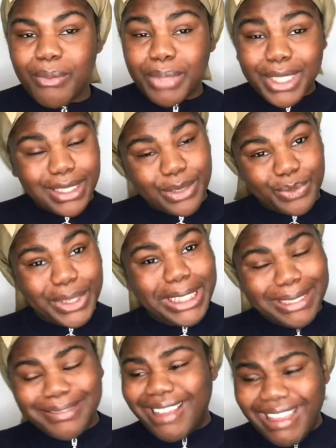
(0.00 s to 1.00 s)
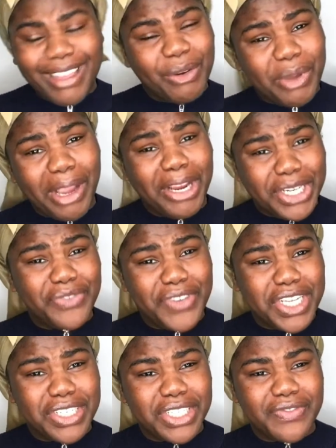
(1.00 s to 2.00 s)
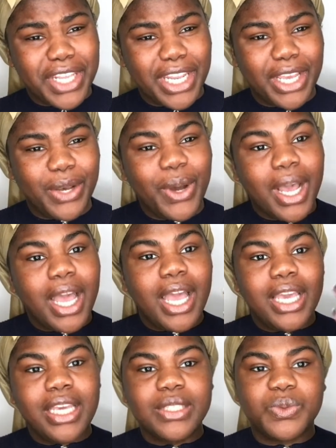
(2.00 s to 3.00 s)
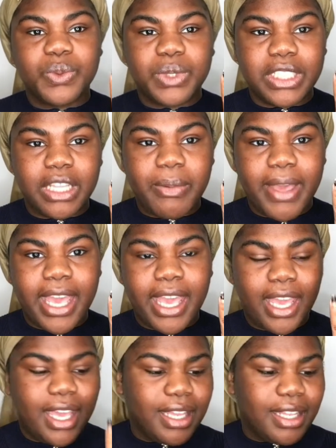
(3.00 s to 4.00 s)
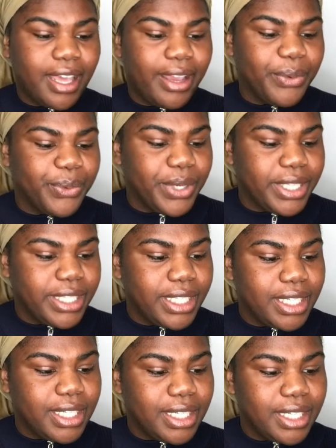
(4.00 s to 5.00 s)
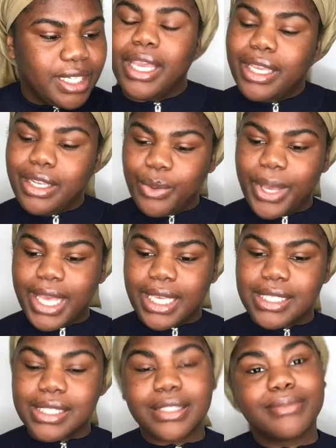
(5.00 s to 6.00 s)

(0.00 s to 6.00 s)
But we are here to finish this video. It's really bad, like really. Anyways,